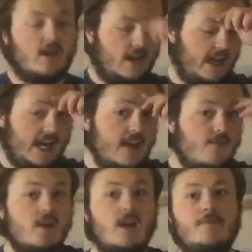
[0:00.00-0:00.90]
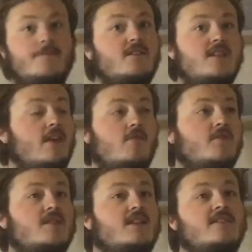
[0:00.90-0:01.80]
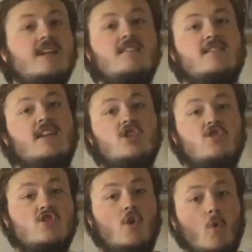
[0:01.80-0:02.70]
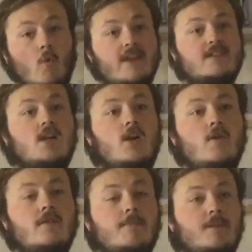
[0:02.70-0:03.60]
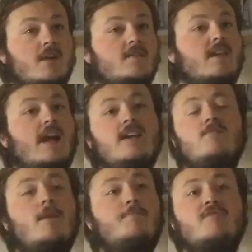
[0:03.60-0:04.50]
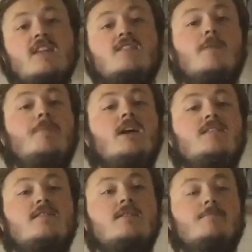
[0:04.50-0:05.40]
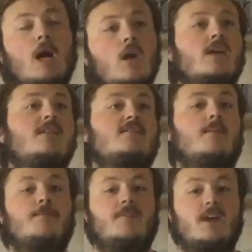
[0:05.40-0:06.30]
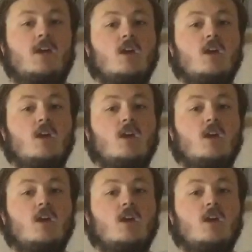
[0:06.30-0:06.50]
Even if the 0 is in a data set, you should always include it because that represents a person's mark in something.